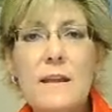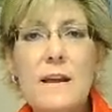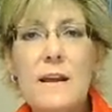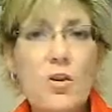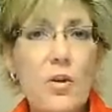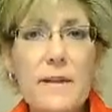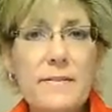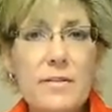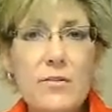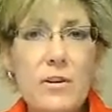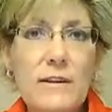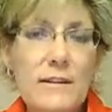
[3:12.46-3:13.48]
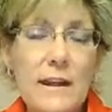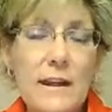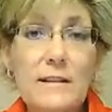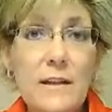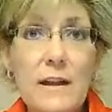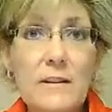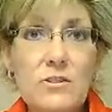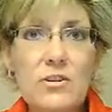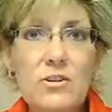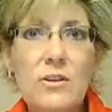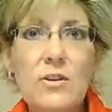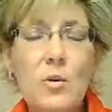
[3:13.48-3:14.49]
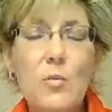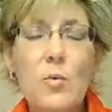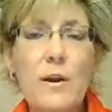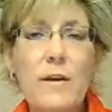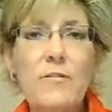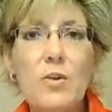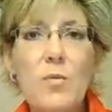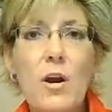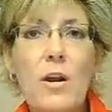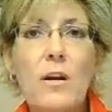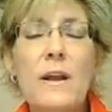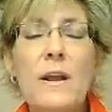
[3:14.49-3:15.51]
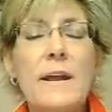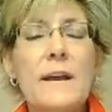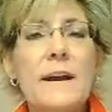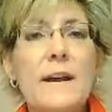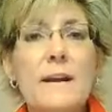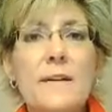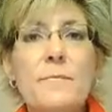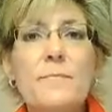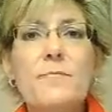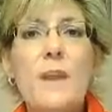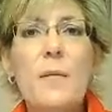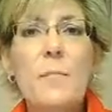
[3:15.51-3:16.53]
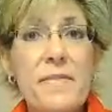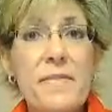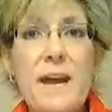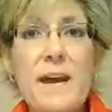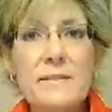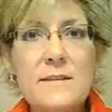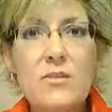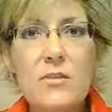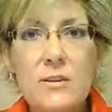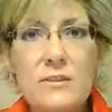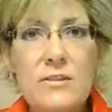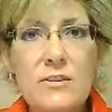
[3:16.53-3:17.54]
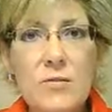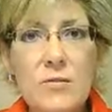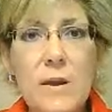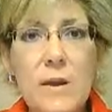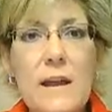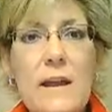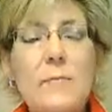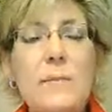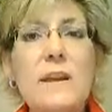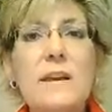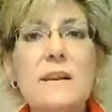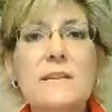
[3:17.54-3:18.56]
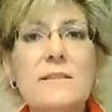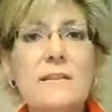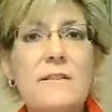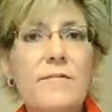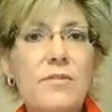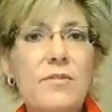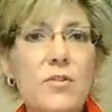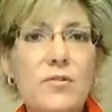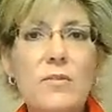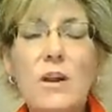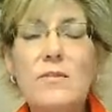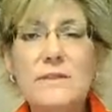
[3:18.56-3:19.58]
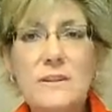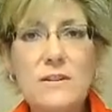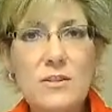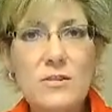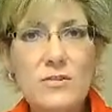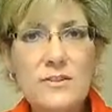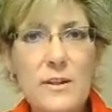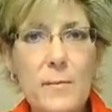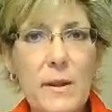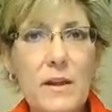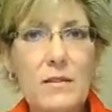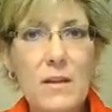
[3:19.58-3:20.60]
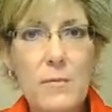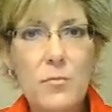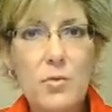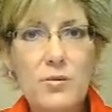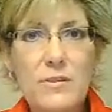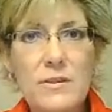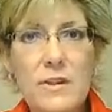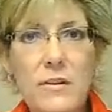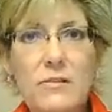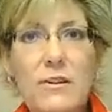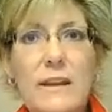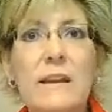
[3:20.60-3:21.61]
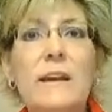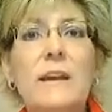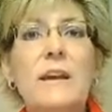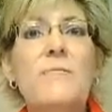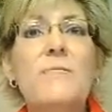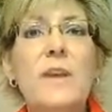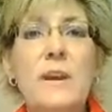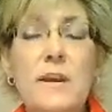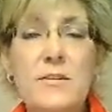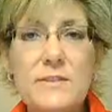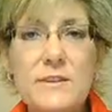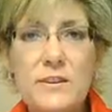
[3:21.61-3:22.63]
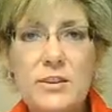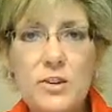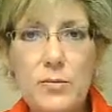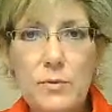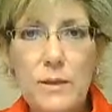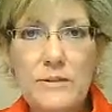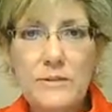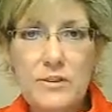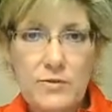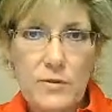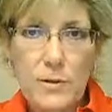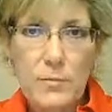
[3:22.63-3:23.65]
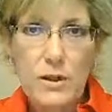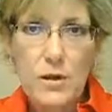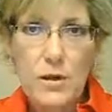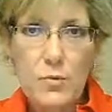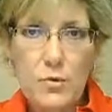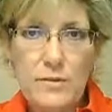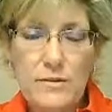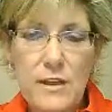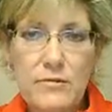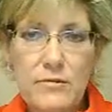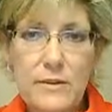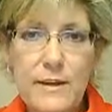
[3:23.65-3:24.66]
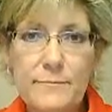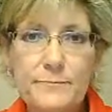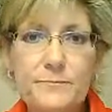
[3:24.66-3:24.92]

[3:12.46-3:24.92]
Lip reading: or at lunch or wherever you are. But that's good too, because the food goes into your stomach a lot more slowly. It goes into your bloodstream a lot more slowly.